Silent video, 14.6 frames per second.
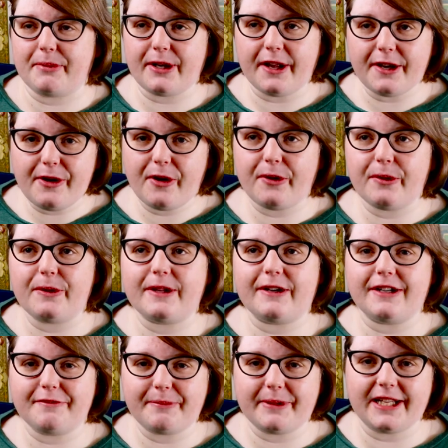But on a whole,
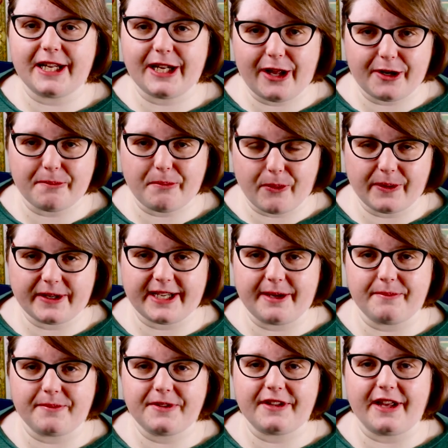there have been a lot of board
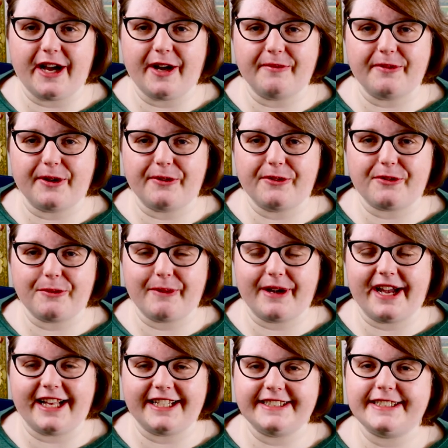games um, go through
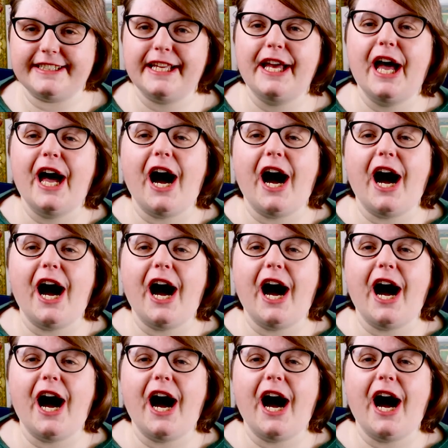my hands.